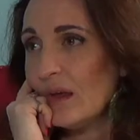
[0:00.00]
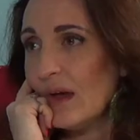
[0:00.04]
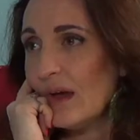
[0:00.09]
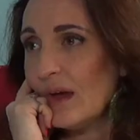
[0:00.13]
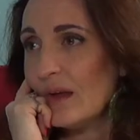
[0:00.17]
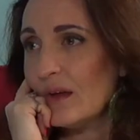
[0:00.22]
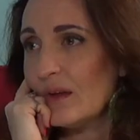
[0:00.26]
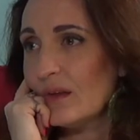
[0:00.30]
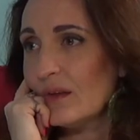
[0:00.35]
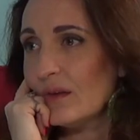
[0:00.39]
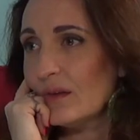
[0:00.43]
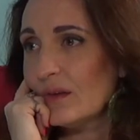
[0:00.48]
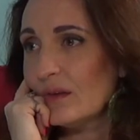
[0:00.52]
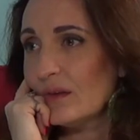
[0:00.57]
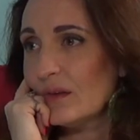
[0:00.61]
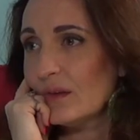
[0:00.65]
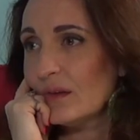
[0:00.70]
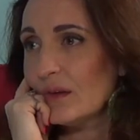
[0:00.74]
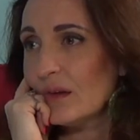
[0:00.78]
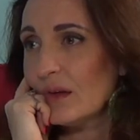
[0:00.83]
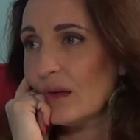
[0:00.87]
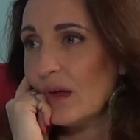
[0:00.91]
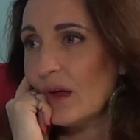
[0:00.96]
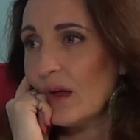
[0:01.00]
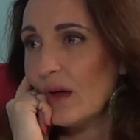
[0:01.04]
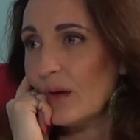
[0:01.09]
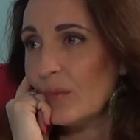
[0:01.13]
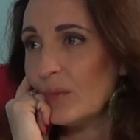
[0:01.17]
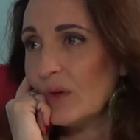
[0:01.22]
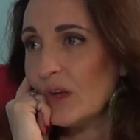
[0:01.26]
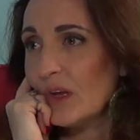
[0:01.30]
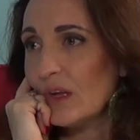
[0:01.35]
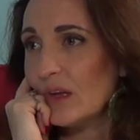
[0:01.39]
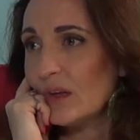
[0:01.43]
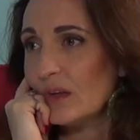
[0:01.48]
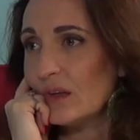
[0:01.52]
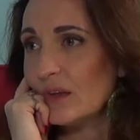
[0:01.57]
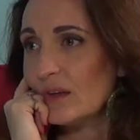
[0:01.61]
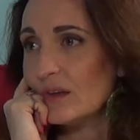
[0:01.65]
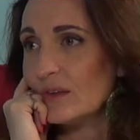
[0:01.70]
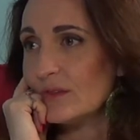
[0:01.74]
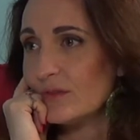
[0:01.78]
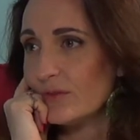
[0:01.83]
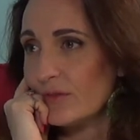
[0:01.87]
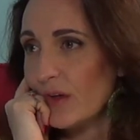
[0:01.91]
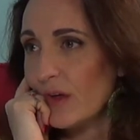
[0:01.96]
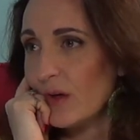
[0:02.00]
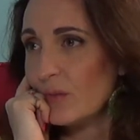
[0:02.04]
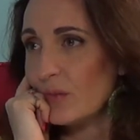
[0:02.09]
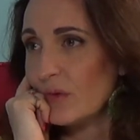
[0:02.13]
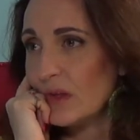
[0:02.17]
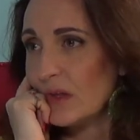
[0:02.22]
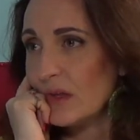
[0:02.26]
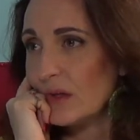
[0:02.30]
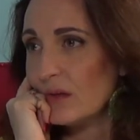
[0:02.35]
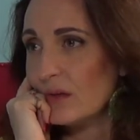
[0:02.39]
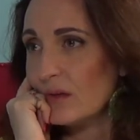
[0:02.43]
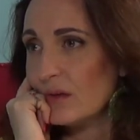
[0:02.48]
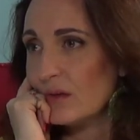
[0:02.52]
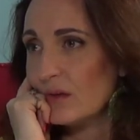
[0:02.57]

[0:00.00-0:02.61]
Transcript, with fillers: had how many in his family?